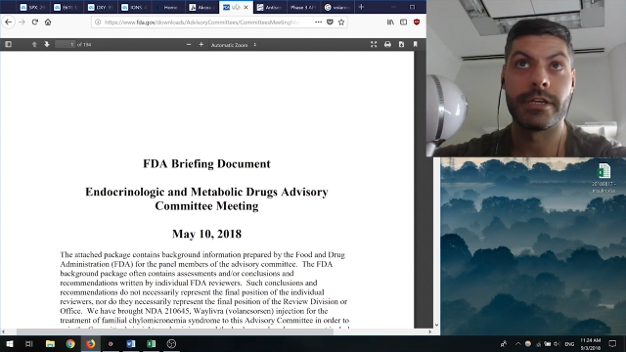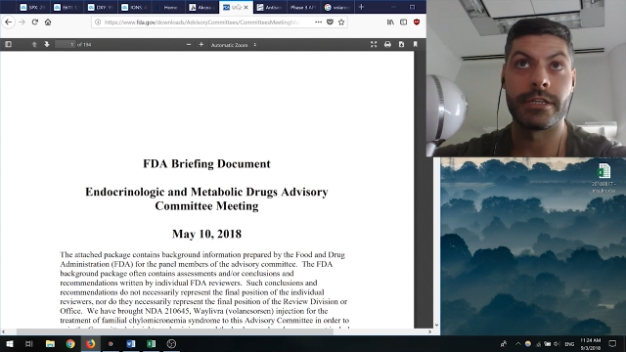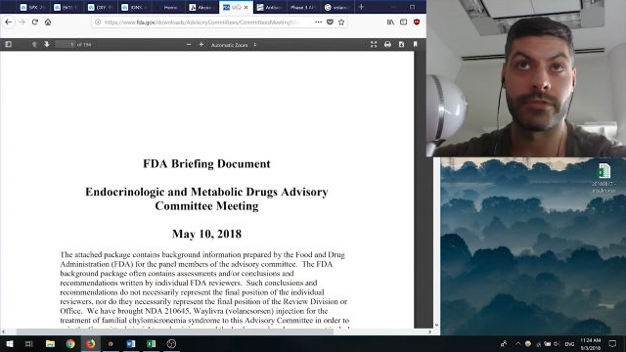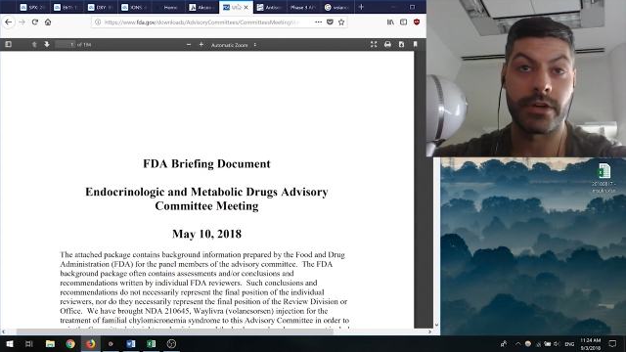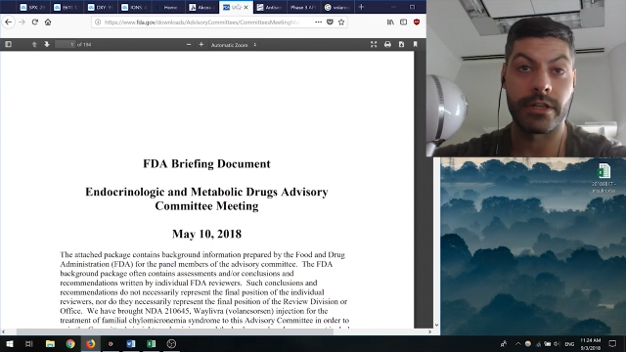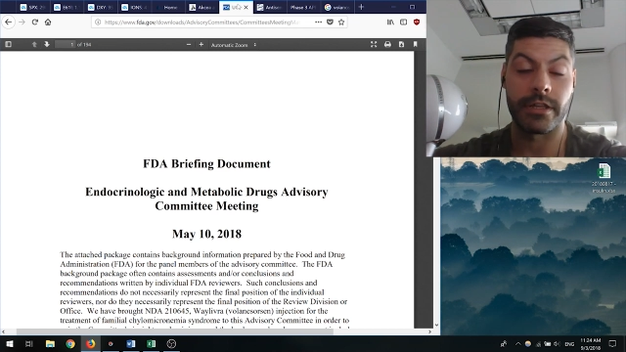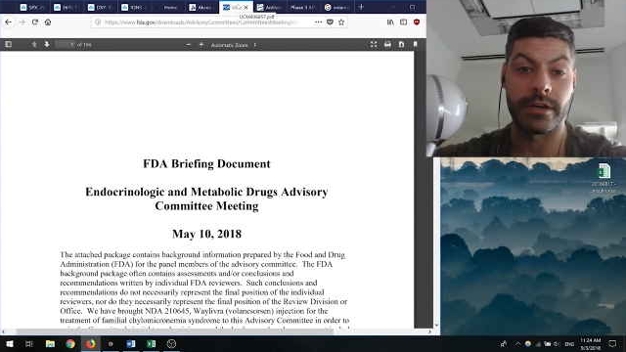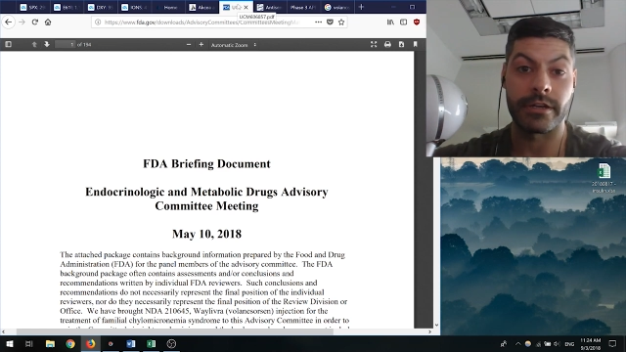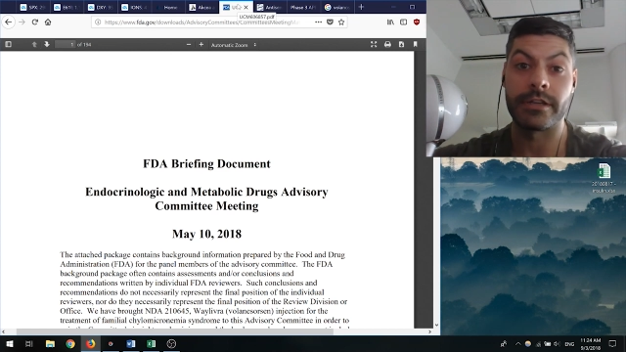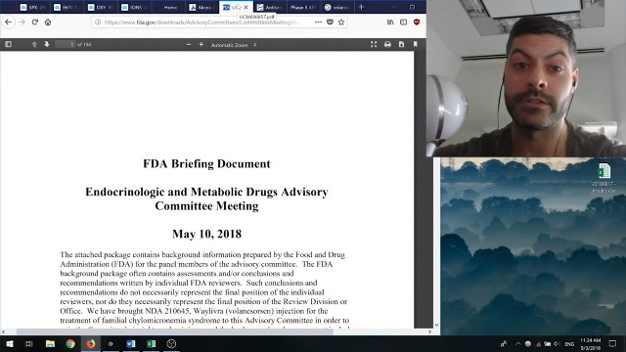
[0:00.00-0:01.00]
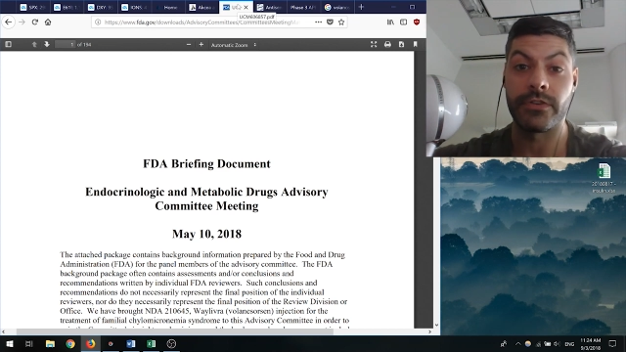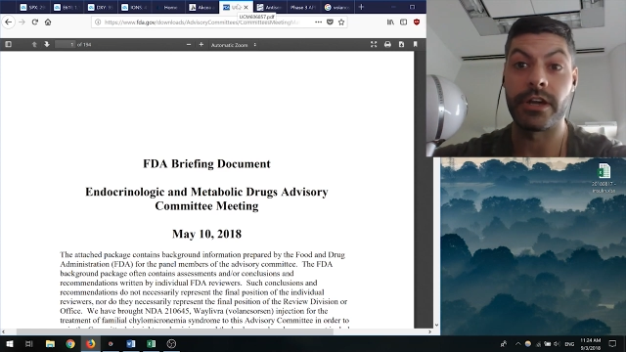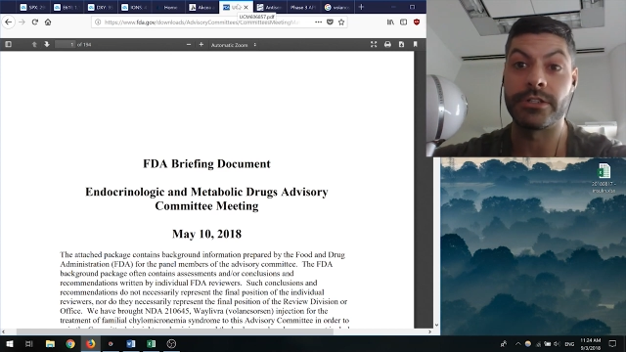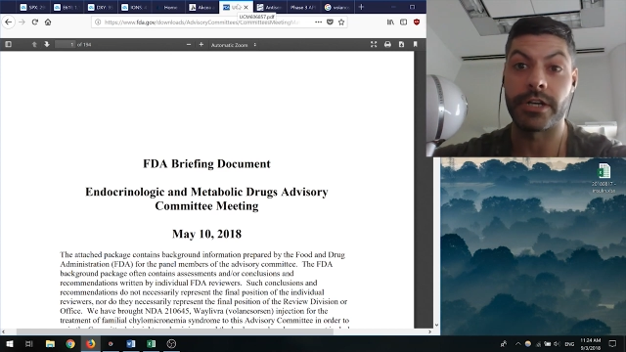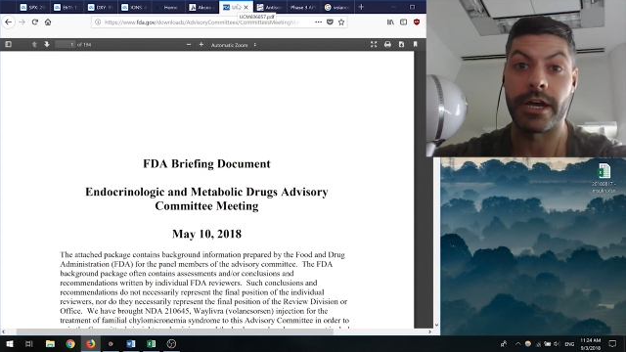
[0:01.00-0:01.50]
It's very long, it's
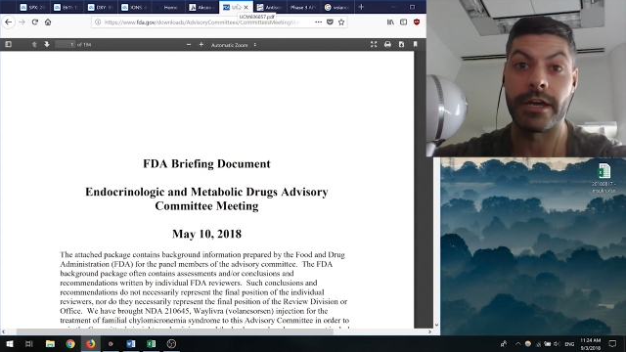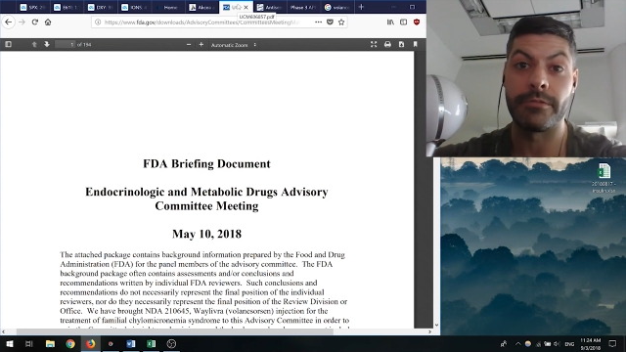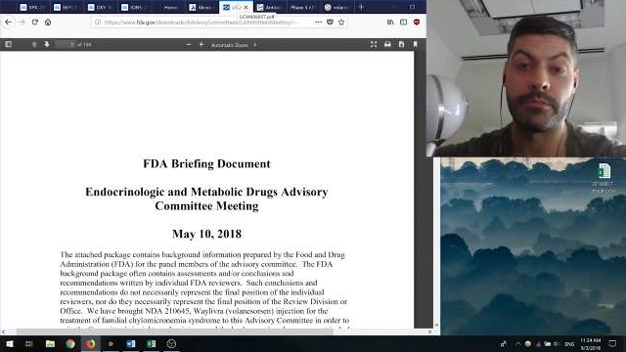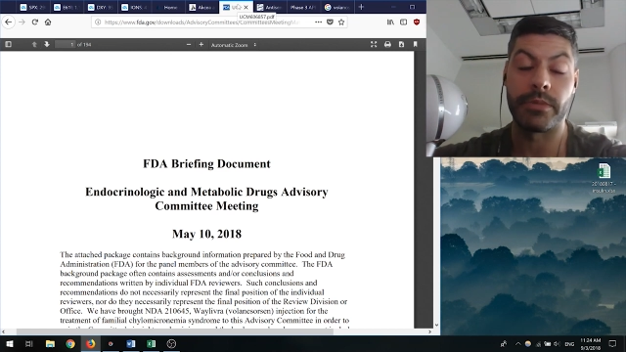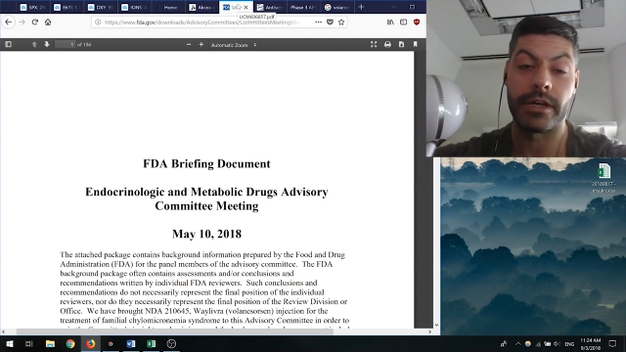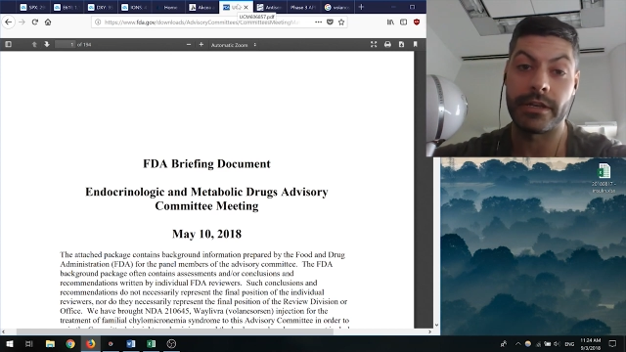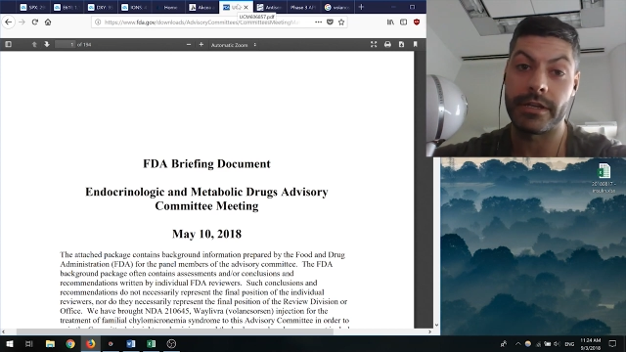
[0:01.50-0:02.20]
very dry, but